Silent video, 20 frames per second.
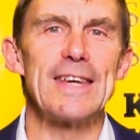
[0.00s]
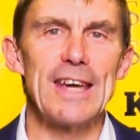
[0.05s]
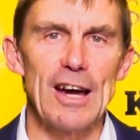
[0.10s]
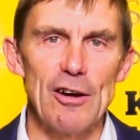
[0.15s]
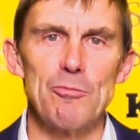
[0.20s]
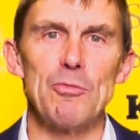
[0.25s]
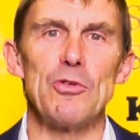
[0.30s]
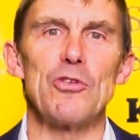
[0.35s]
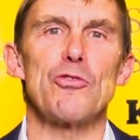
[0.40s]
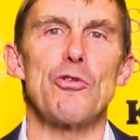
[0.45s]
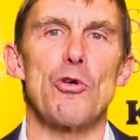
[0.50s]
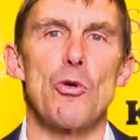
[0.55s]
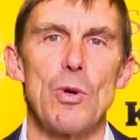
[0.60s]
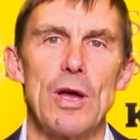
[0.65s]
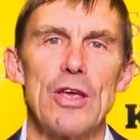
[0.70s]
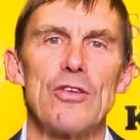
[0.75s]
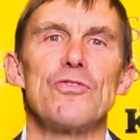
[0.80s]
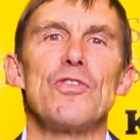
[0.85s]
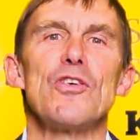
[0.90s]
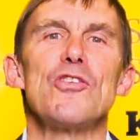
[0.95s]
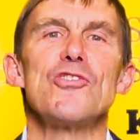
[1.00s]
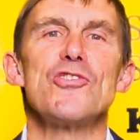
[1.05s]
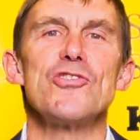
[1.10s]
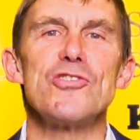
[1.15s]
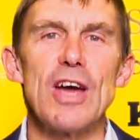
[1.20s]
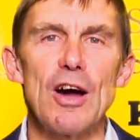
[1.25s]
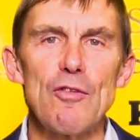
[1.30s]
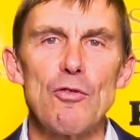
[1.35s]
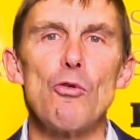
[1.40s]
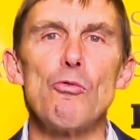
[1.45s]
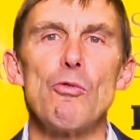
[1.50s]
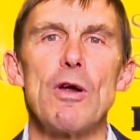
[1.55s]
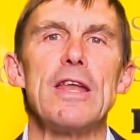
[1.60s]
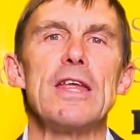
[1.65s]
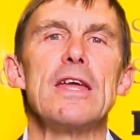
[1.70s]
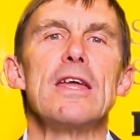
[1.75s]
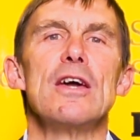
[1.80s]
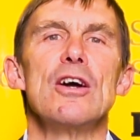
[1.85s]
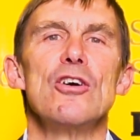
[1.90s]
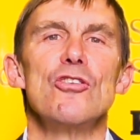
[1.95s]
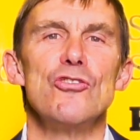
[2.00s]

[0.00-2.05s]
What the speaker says: Government's request for shovel-ready,